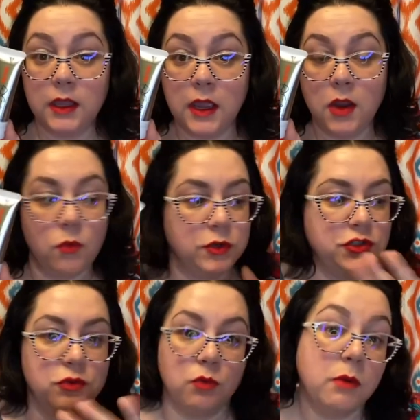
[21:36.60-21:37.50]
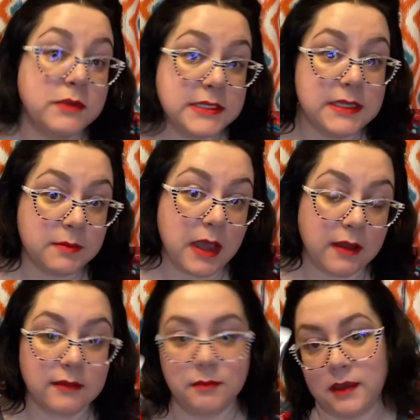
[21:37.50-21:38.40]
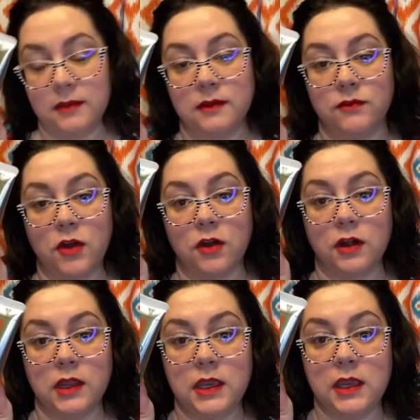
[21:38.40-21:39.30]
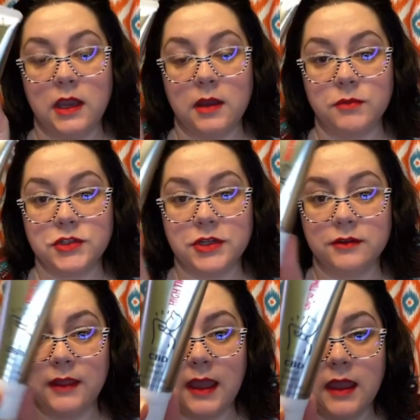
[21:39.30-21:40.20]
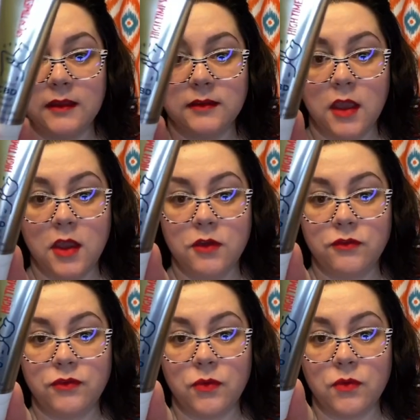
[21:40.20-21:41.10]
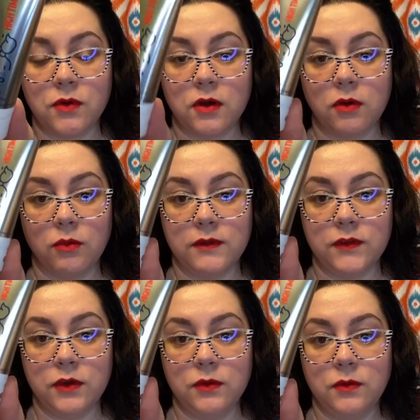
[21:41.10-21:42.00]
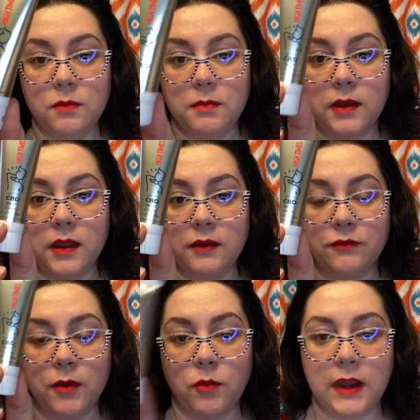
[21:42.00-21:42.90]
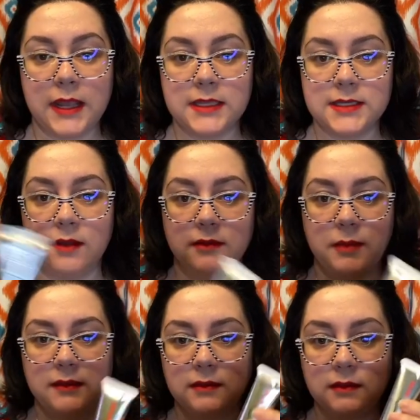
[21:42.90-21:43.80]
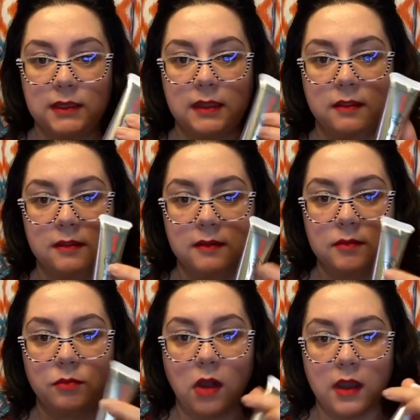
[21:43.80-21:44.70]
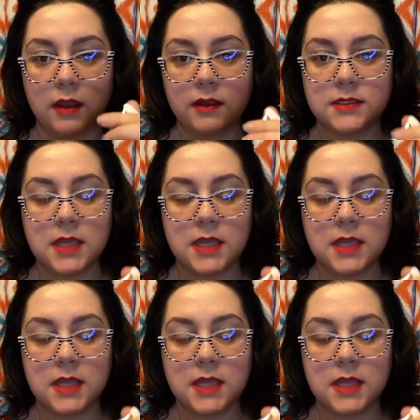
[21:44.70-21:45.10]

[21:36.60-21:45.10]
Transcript: which you won't see in the box because I've already shared that for review. But from what I can tell, it's basically this product